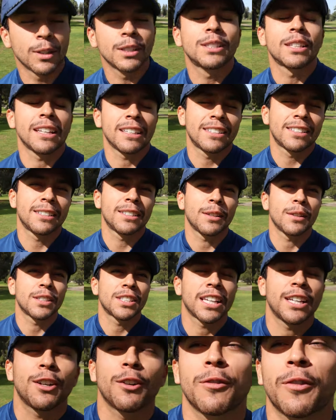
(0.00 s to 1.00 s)
Well, it's
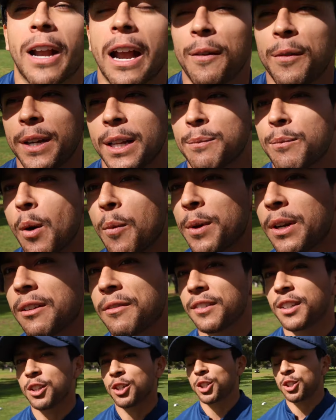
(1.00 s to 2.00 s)
center of gravity, moment
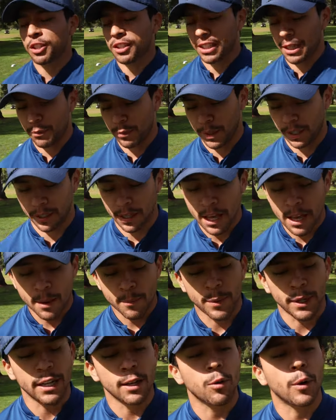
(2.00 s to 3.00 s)
of inertia, same thing.
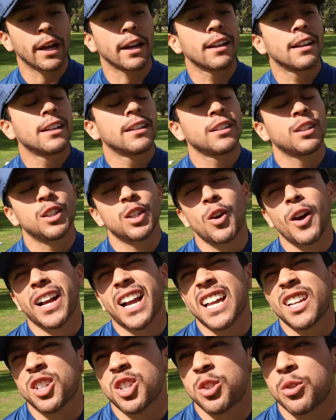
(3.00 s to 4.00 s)
But anyway, you know, I
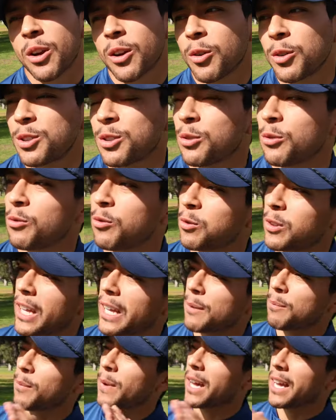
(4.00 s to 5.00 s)
kind of struggled to
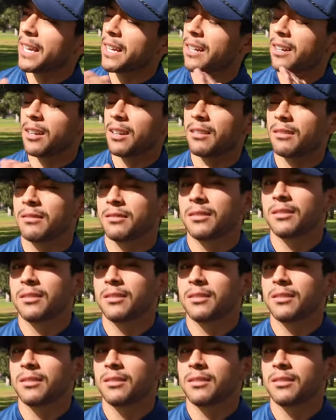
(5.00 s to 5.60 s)
flight my